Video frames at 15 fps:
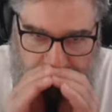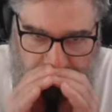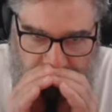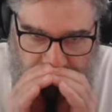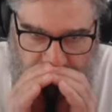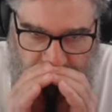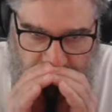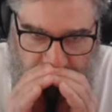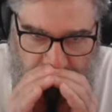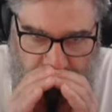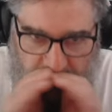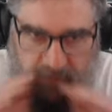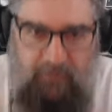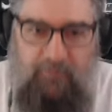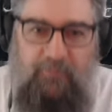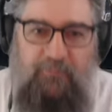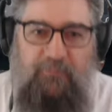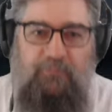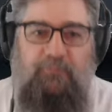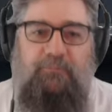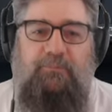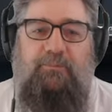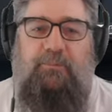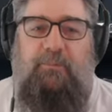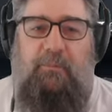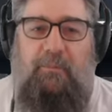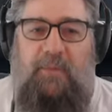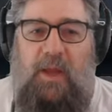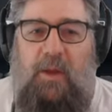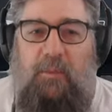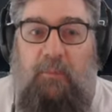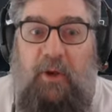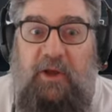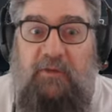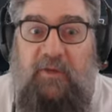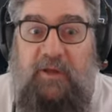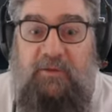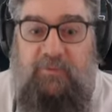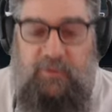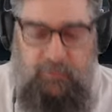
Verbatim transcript: Okay. Might have had a